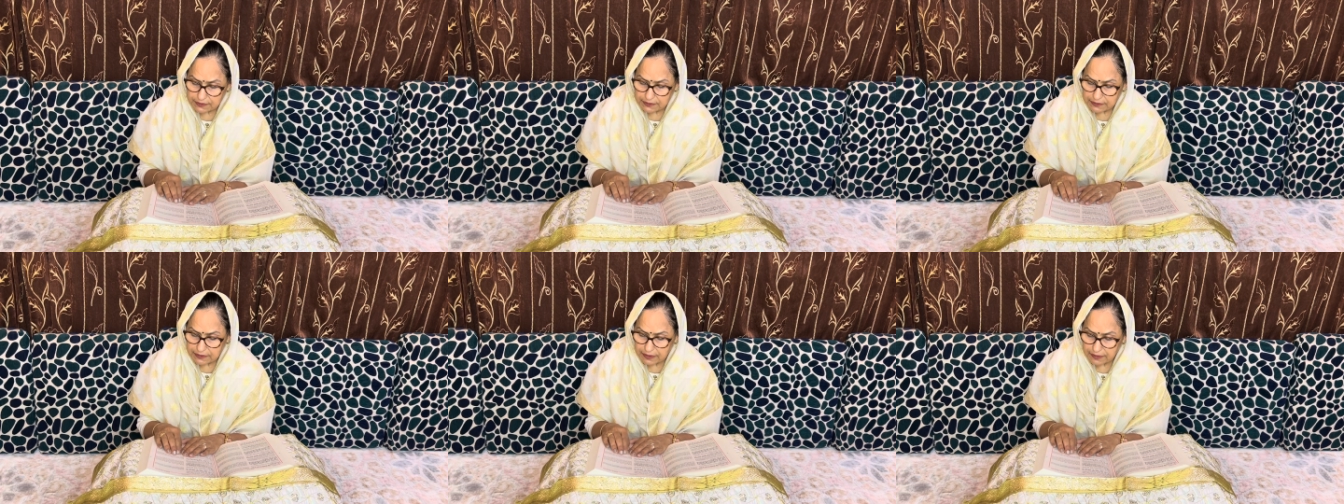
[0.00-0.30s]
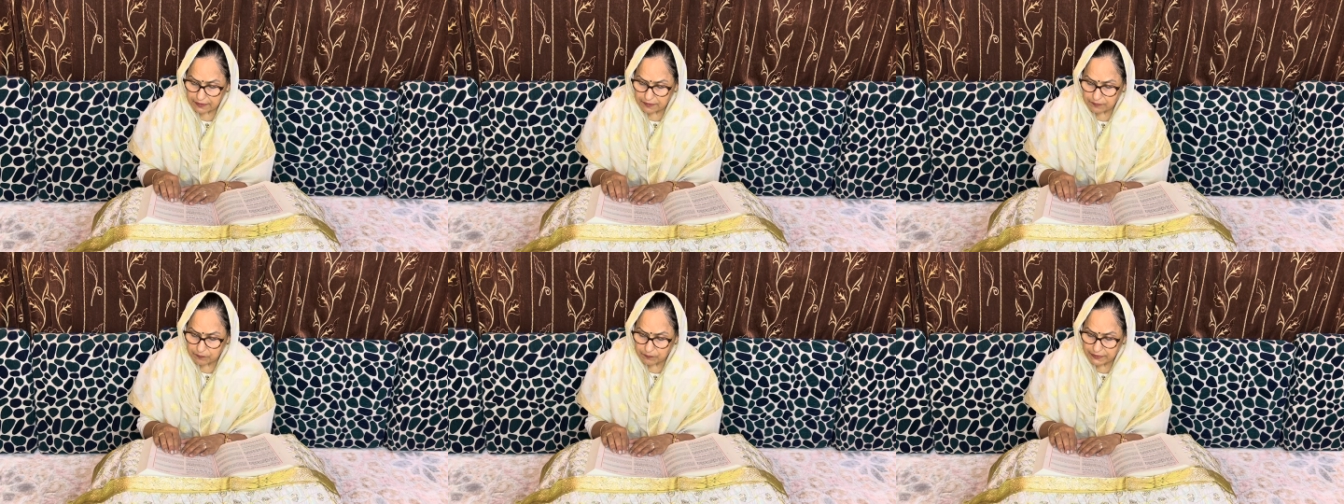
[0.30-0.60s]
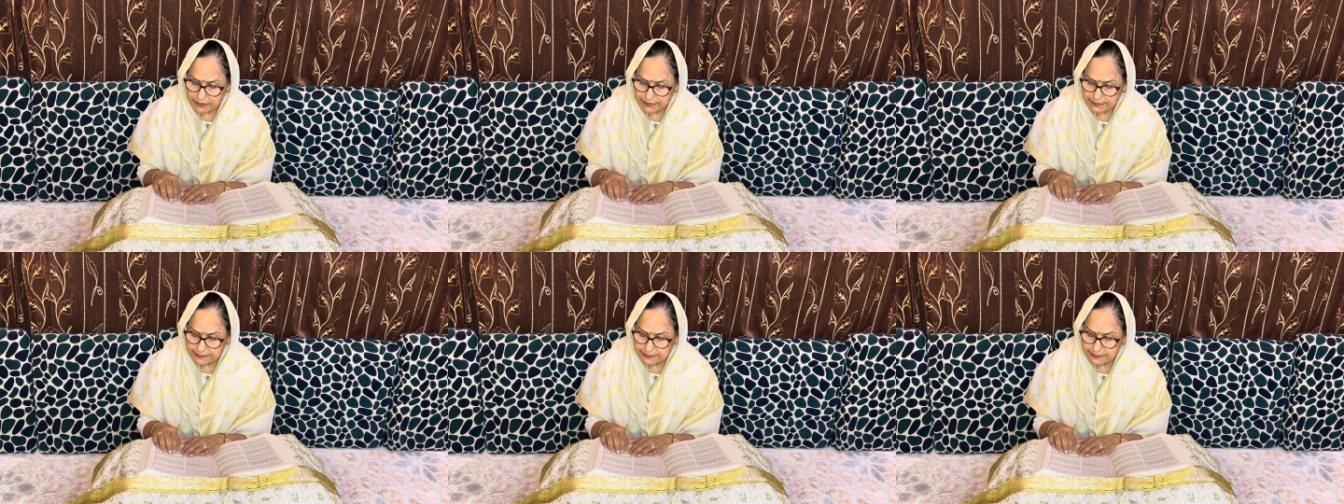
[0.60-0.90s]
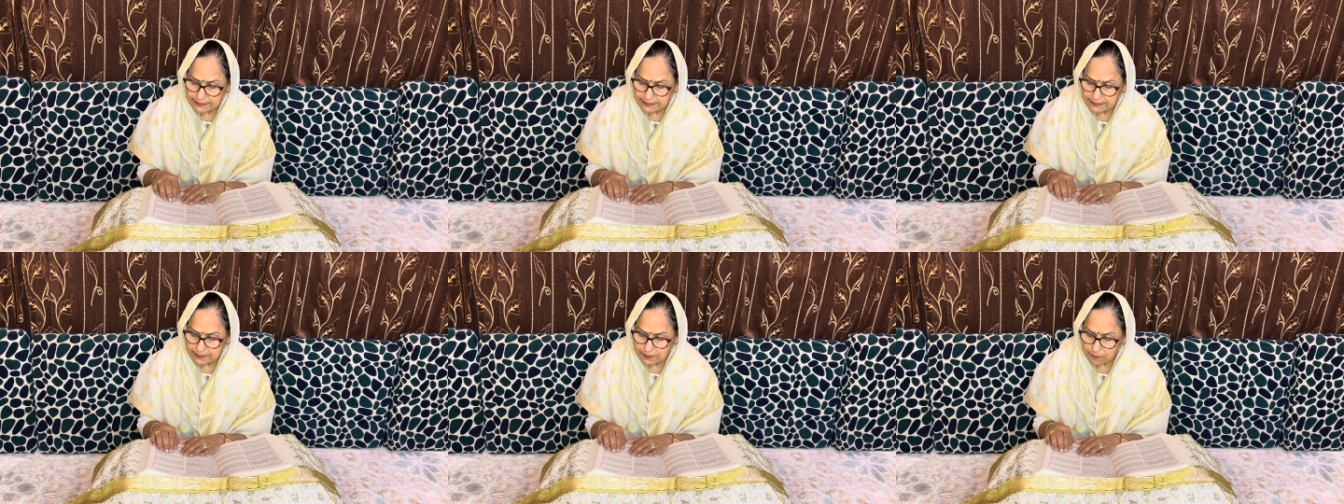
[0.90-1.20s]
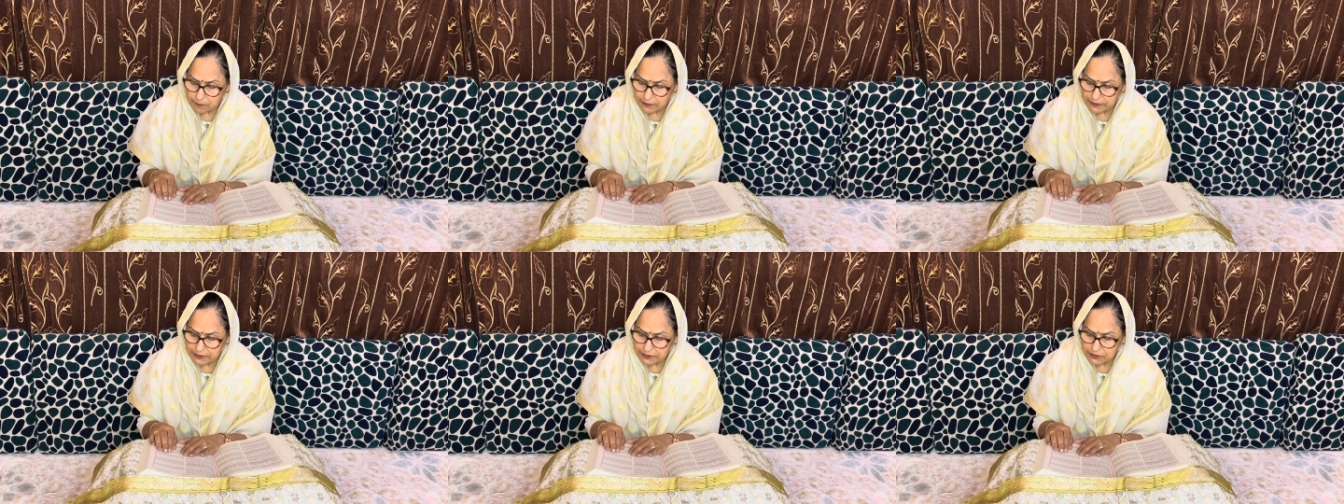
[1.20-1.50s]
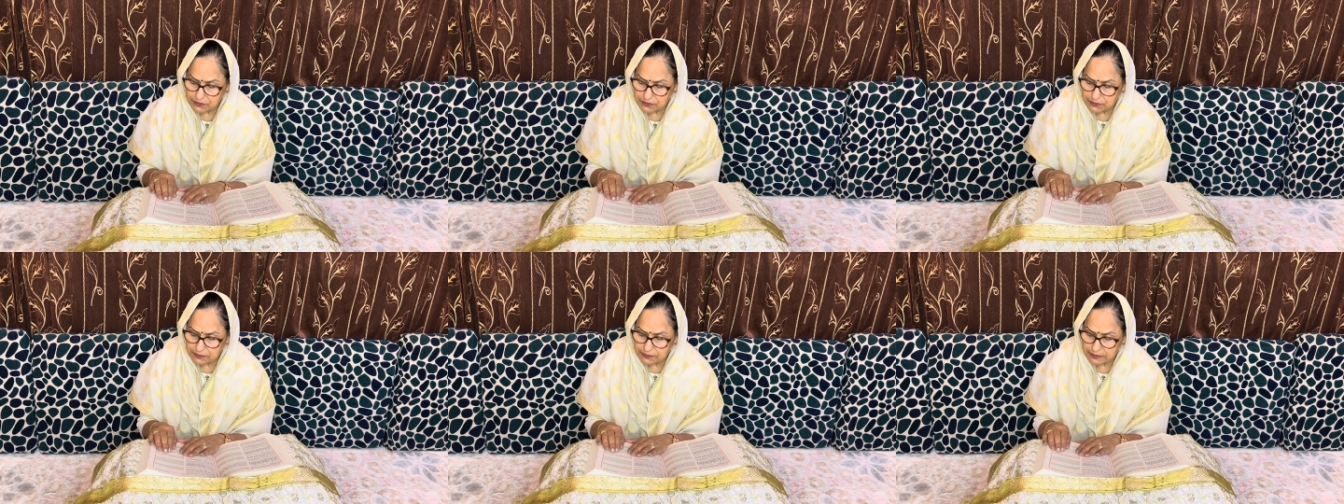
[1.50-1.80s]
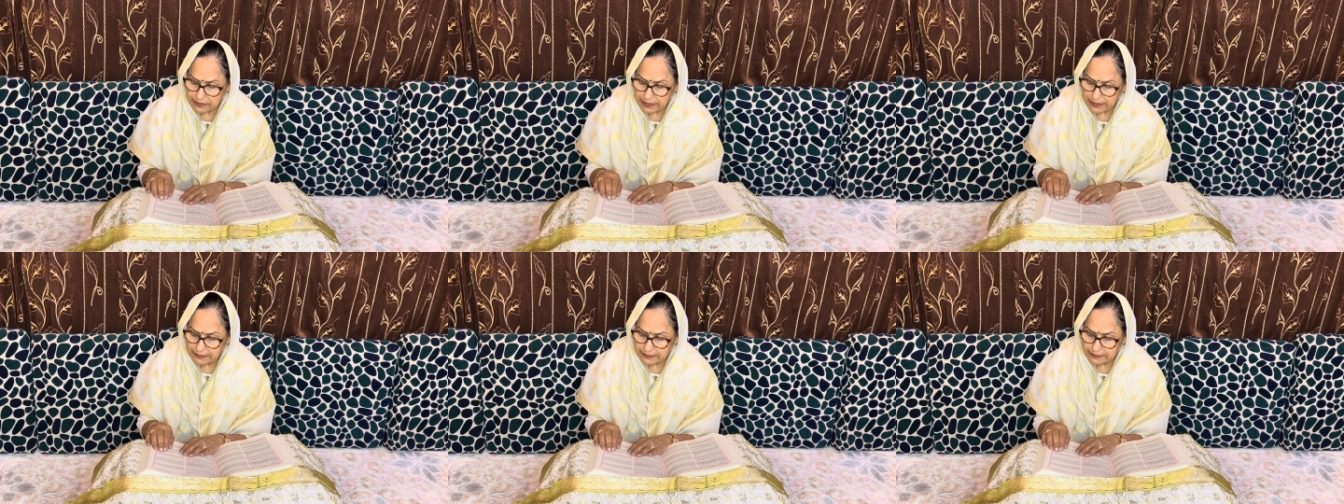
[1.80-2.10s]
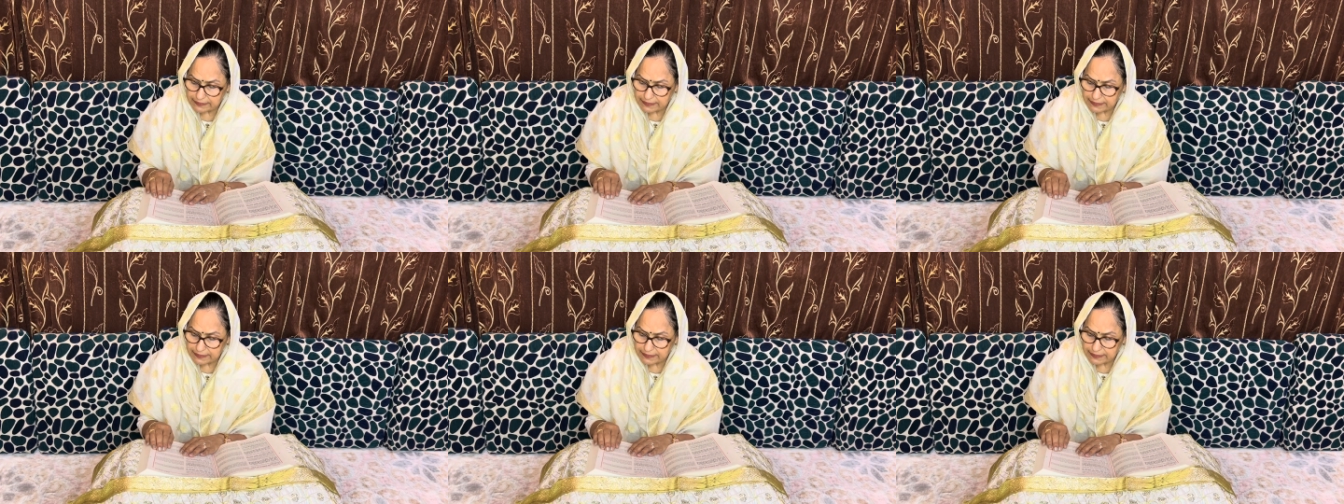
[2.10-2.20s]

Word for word: Nanak makes this supplication that